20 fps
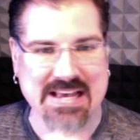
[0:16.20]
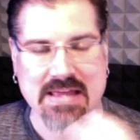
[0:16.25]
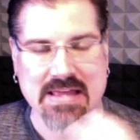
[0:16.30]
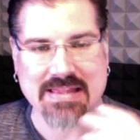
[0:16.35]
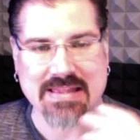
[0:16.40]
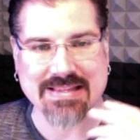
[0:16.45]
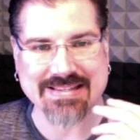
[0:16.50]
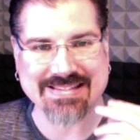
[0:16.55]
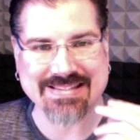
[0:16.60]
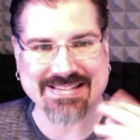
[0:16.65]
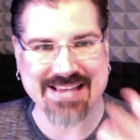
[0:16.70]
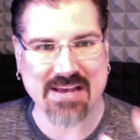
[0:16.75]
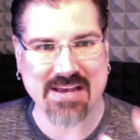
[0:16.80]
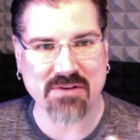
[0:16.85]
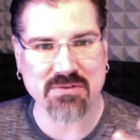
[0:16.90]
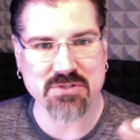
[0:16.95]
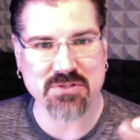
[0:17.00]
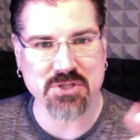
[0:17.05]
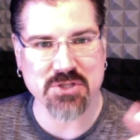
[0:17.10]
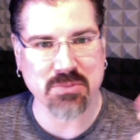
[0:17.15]
The
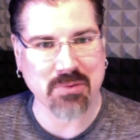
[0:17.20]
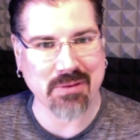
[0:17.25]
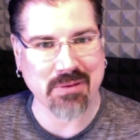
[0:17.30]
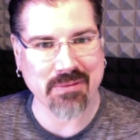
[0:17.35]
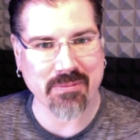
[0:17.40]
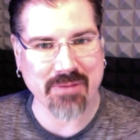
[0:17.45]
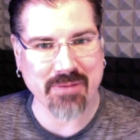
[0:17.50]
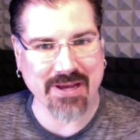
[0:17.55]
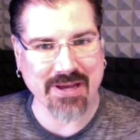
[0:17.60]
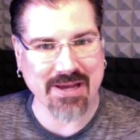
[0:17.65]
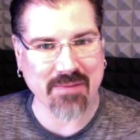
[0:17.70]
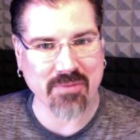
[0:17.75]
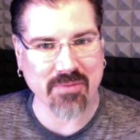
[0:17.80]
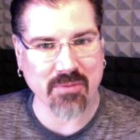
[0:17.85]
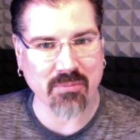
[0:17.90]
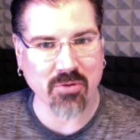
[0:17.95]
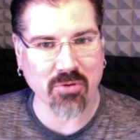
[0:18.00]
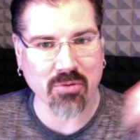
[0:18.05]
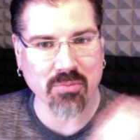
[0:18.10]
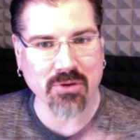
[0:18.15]
sounds are probably picking up the
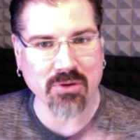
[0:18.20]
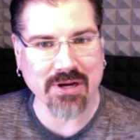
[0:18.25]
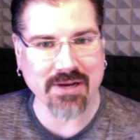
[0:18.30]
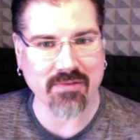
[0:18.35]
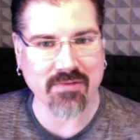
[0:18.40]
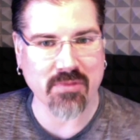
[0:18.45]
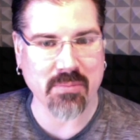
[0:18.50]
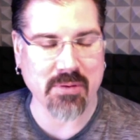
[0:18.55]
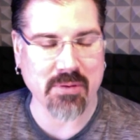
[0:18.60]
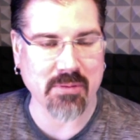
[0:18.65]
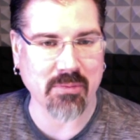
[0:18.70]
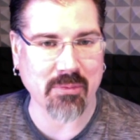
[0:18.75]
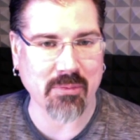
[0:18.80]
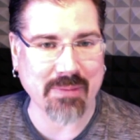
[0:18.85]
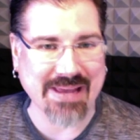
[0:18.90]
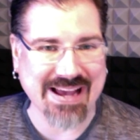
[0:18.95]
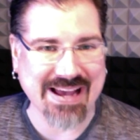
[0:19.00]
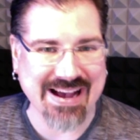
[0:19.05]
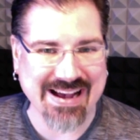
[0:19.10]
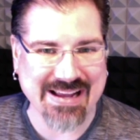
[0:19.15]
murmuring of the people
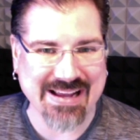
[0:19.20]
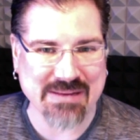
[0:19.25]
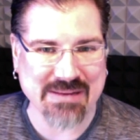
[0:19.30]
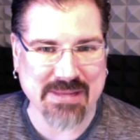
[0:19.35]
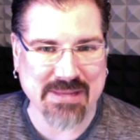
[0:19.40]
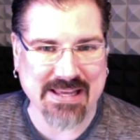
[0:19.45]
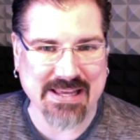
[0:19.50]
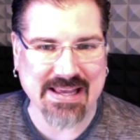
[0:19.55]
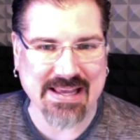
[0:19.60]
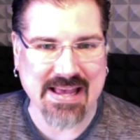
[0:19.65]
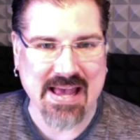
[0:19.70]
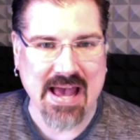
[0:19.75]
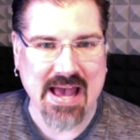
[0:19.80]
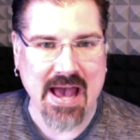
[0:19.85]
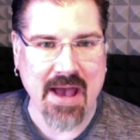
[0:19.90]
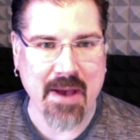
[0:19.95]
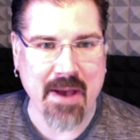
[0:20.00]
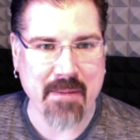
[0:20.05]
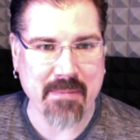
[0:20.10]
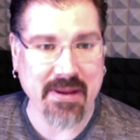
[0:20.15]
behind me.
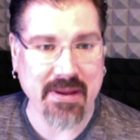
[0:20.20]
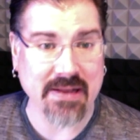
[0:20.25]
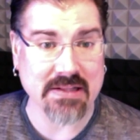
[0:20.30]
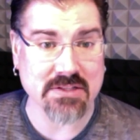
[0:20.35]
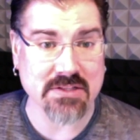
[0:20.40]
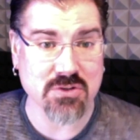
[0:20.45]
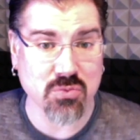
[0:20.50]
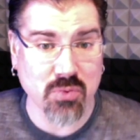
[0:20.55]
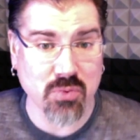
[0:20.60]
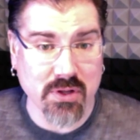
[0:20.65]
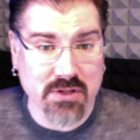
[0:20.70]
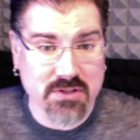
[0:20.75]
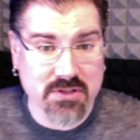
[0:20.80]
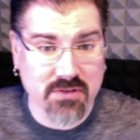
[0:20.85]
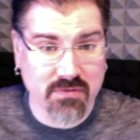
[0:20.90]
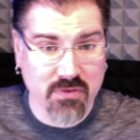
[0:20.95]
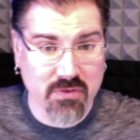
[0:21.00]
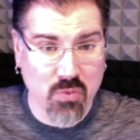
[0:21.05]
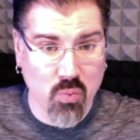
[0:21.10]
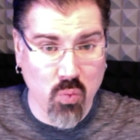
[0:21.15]
And this is a
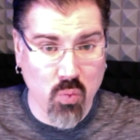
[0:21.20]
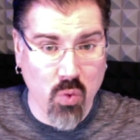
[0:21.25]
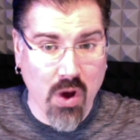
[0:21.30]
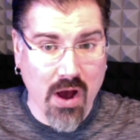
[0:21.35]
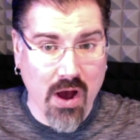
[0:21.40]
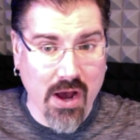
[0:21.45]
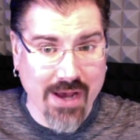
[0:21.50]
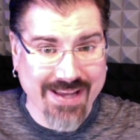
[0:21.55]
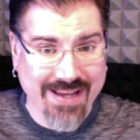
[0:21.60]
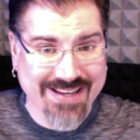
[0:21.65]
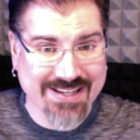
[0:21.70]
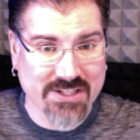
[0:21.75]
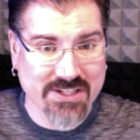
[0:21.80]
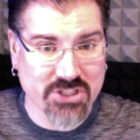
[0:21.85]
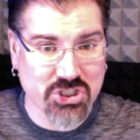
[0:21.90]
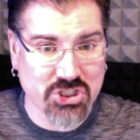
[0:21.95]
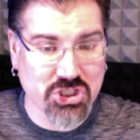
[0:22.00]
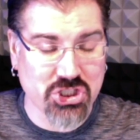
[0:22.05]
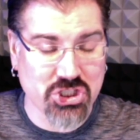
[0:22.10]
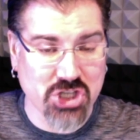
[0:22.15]
relatively wide
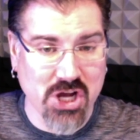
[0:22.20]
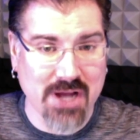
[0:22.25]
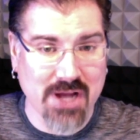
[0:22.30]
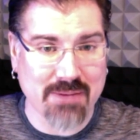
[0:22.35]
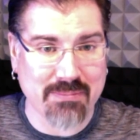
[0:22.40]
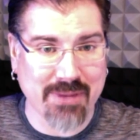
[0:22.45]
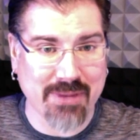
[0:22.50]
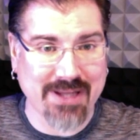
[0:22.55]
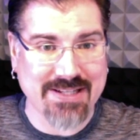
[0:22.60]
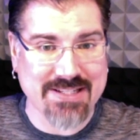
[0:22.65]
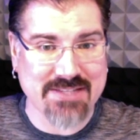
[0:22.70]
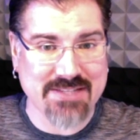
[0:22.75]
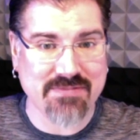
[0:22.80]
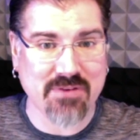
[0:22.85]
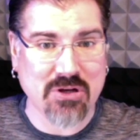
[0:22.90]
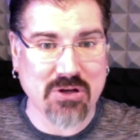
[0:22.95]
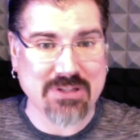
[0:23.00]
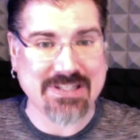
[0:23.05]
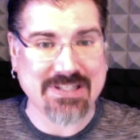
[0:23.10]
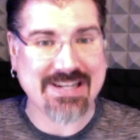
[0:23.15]
shot by default, and